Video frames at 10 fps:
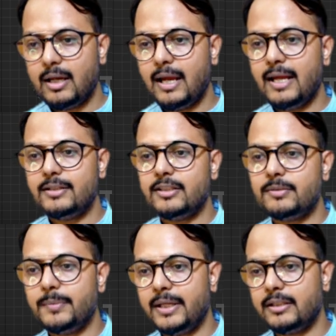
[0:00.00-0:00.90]
and just
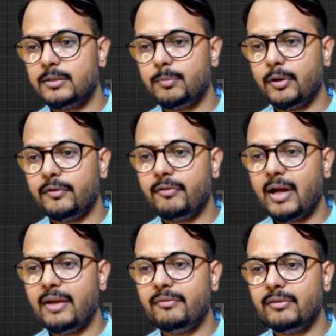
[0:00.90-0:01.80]
make this
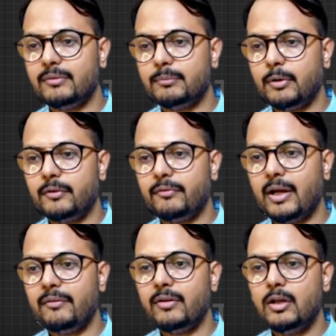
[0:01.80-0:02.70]

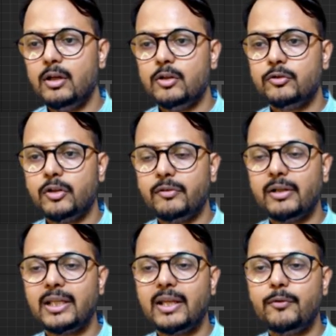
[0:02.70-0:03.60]
0.5, so it will
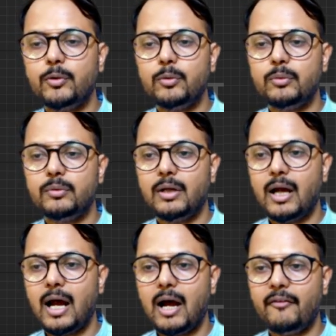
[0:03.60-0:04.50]
give you
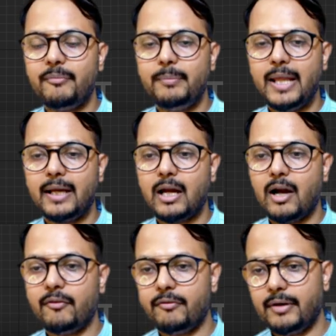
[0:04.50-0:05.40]
half black,
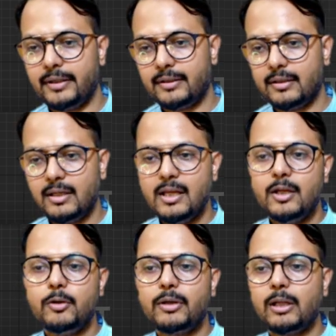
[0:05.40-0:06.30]
half white.
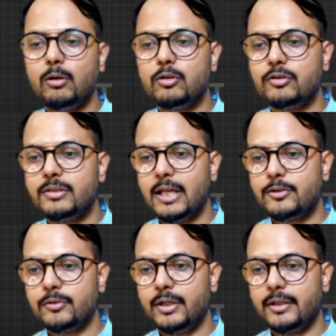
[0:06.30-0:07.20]
You can also
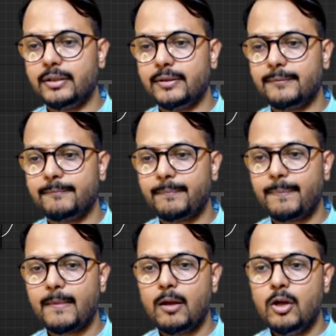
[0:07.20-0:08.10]
saturate it.
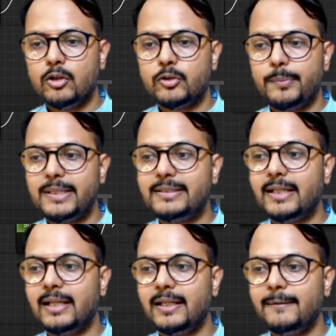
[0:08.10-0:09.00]
So
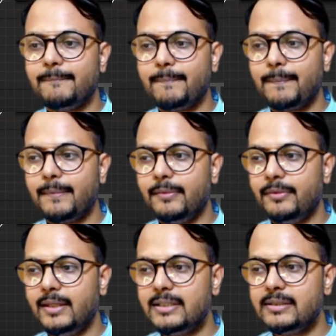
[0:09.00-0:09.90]
basically
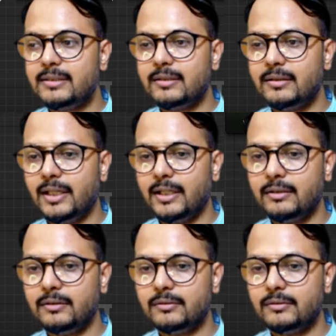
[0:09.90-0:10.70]
this thing,